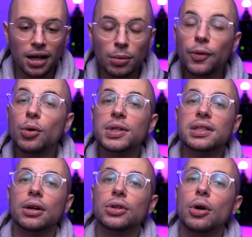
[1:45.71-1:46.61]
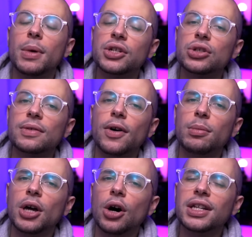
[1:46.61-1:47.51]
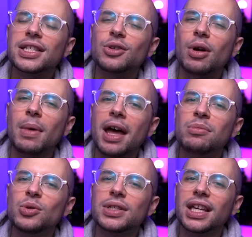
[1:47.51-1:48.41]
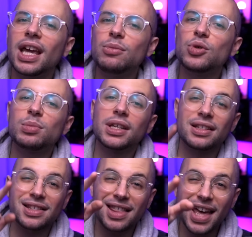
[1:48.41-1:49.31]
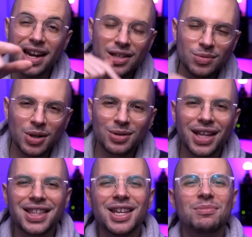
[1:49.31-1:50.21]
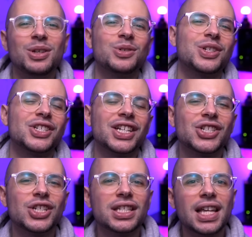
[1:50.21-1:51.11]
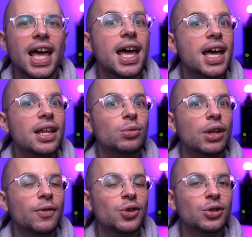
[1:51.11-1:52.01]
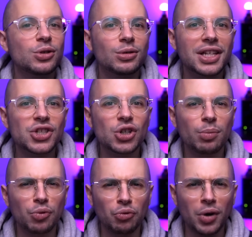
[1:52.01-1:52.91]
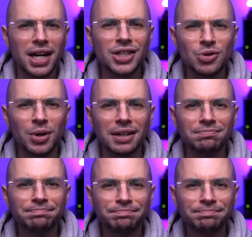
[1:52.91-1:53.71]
Before we start though, make sure to follow me on Instagram at Music Game News, because that is where you can DM me your suggestions. And without further ado, let's jump right into it.